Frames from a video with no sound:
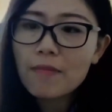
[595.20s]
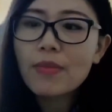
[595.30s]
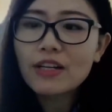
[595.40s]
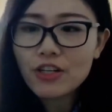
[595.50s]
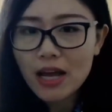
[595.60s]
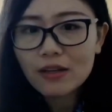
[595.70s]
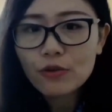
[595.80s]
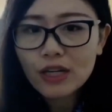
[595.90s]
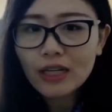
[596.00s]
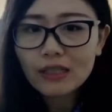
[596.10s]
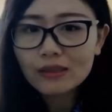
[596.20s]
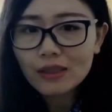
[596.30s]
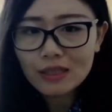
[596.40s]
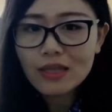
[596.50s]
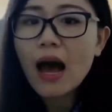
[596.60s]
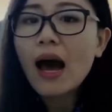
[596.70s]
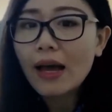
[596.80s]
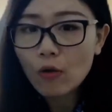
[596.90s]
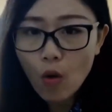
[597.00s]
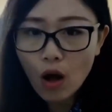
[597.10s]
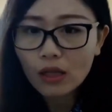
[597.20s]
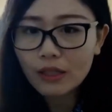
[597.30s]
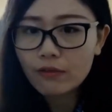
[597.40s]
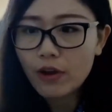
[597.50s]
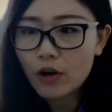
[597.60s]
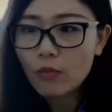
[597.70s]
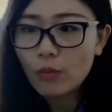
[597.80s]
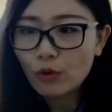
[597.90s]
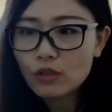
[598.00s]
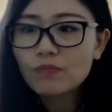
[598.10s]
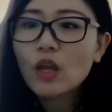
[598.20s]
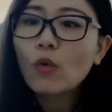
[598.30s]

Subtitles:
By generating these high-quality variables,